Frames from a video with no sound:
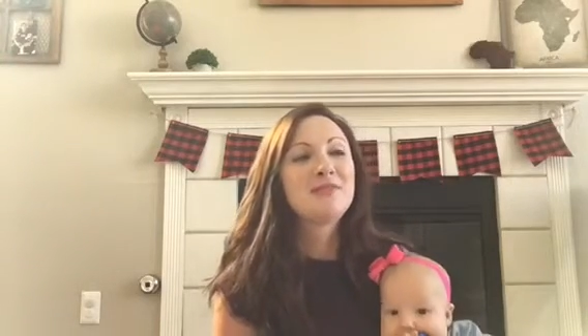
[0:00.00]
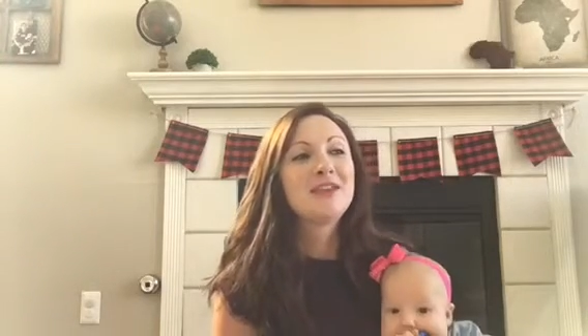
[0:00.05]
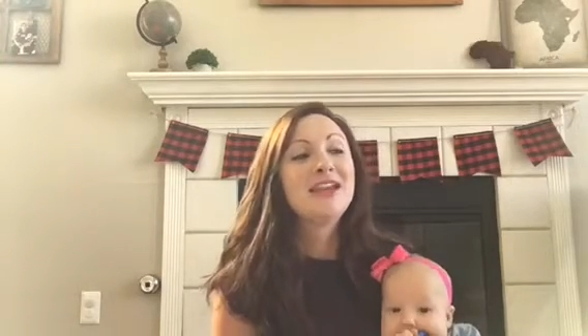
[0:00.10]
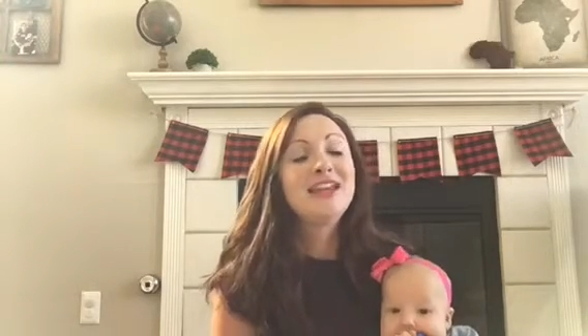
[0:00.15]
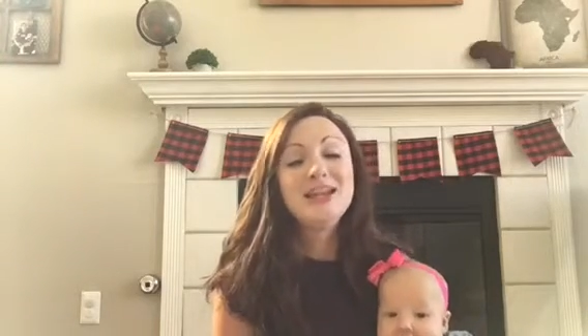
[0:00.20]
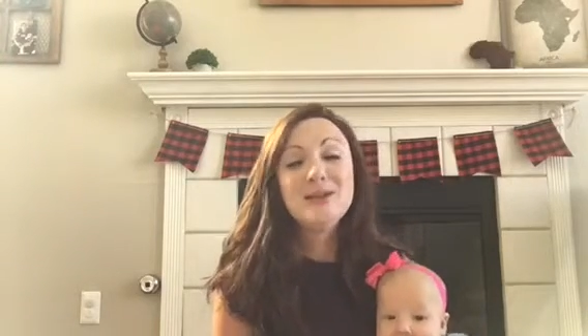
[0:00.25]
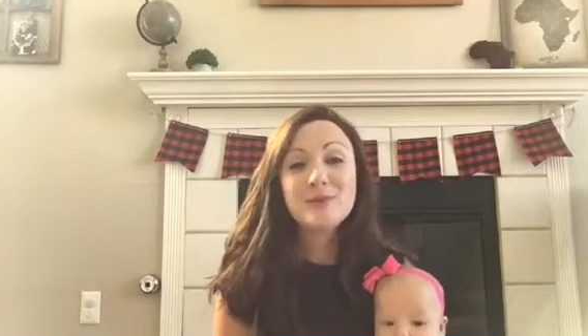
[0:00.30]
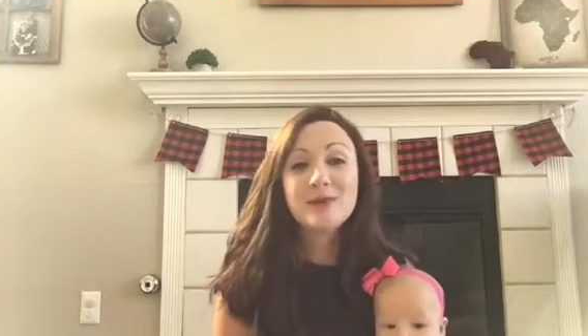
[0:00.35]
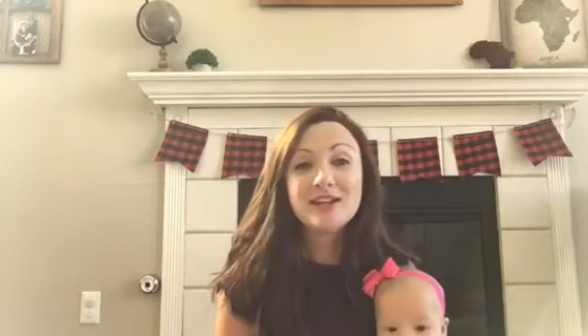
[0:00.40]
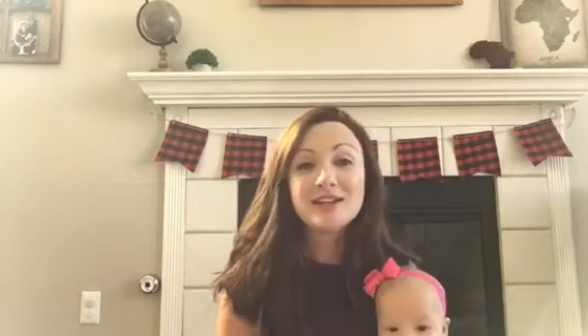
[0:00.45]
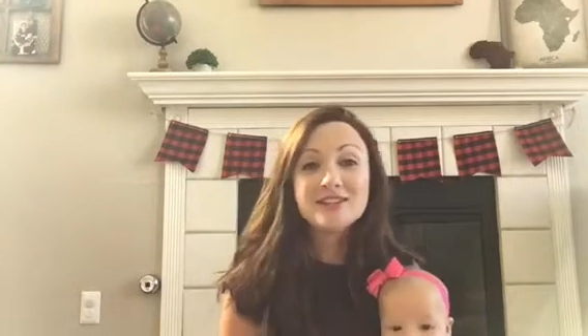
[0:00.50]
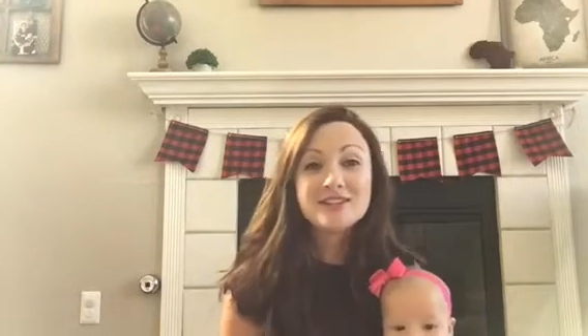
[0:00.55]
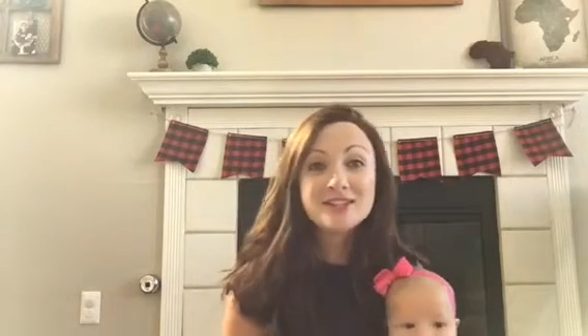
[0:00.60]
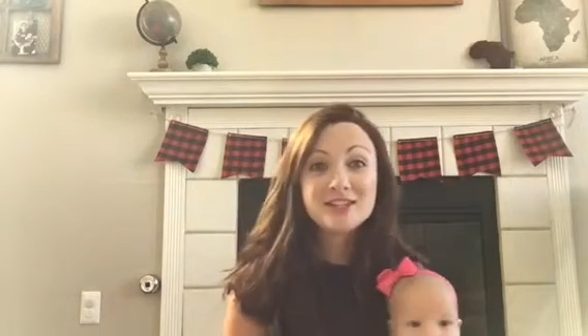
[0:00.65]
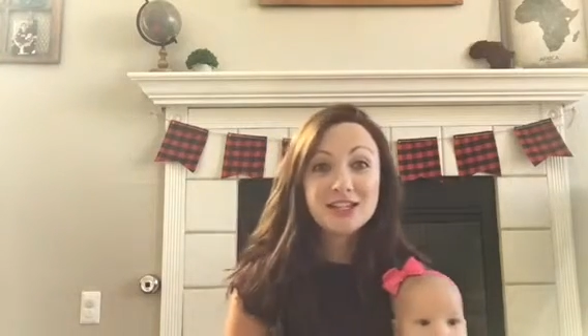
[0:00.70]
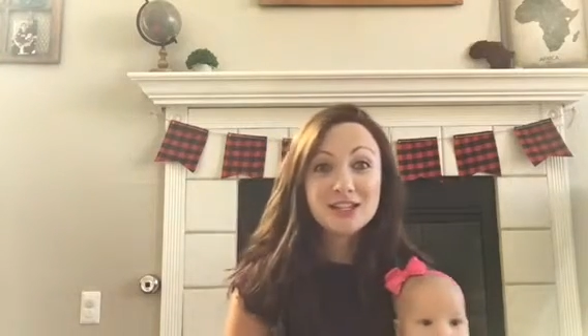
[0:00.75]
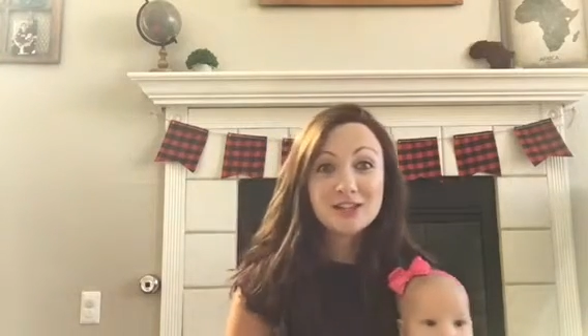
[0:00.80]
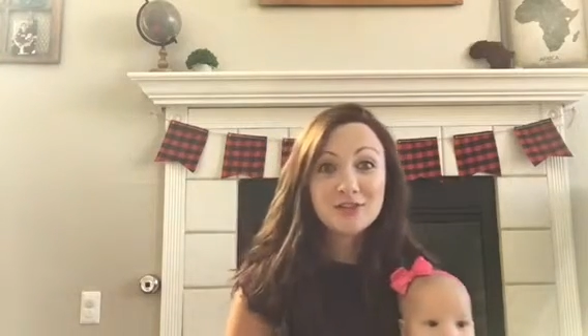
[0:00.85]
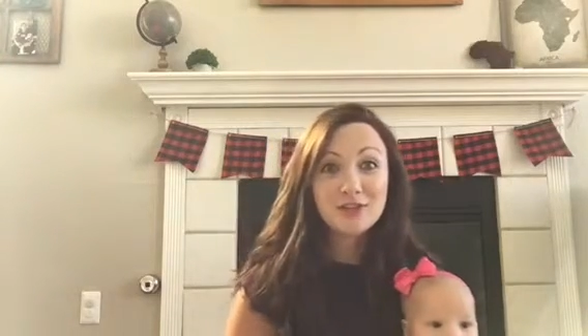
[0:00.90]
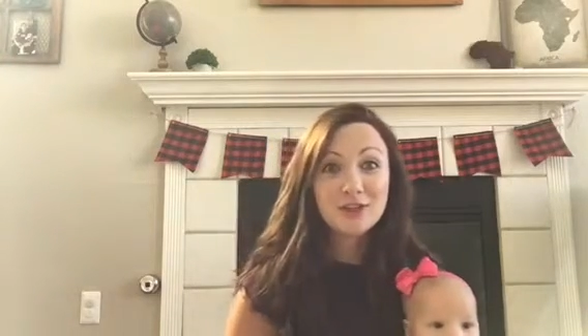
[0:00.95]
anyways,
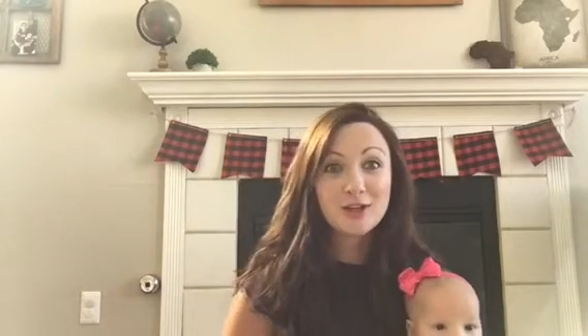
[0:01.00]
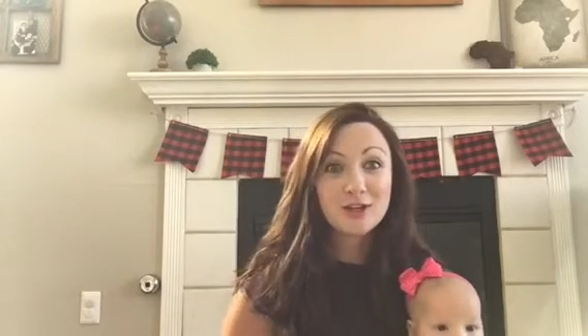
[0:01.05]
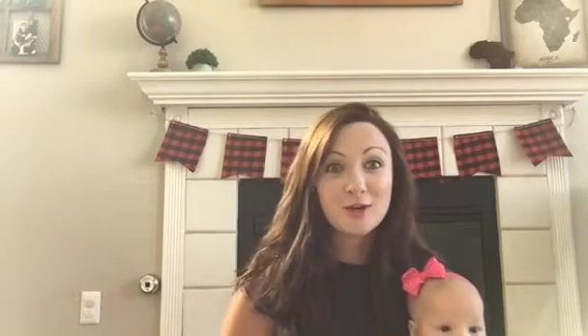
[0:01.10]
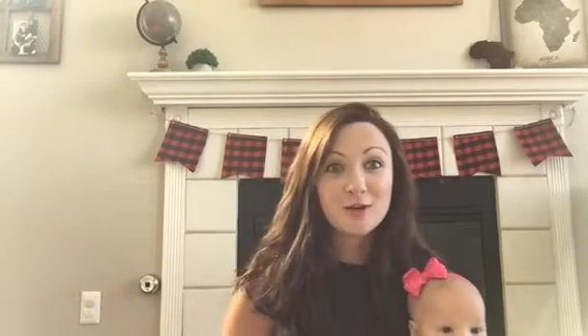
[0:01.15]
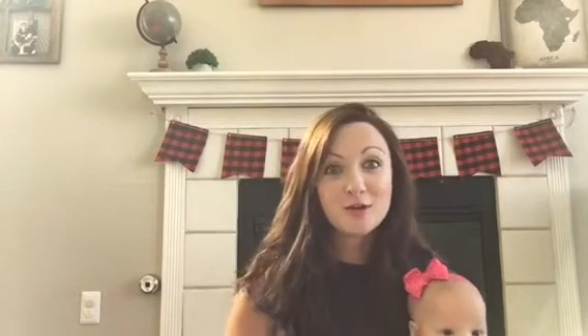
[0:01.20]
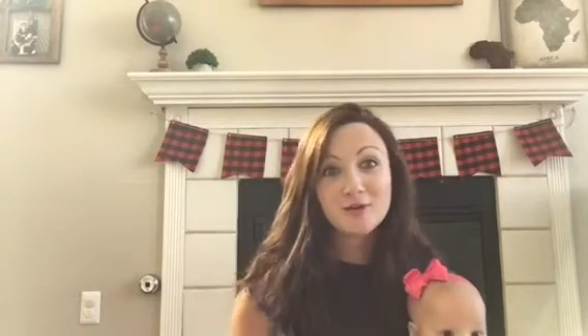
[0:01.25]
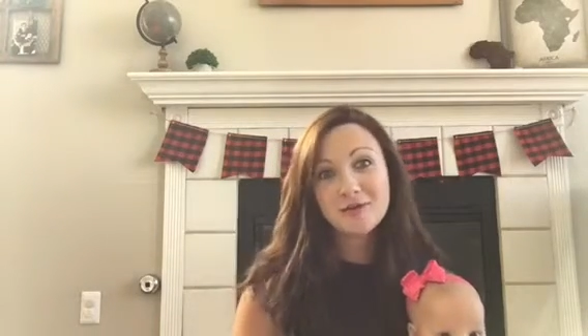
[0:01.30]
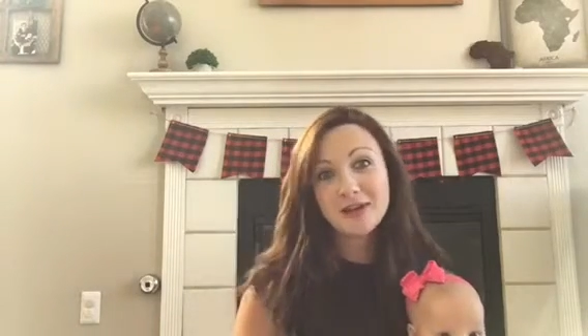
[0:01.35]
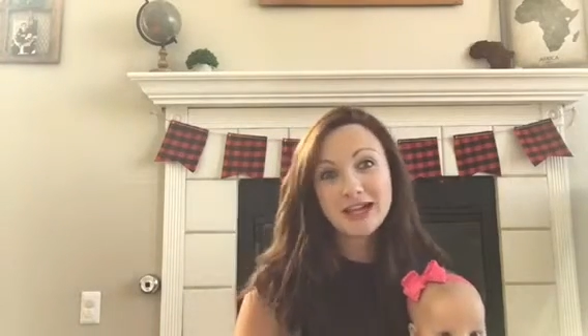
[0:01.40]
today's video,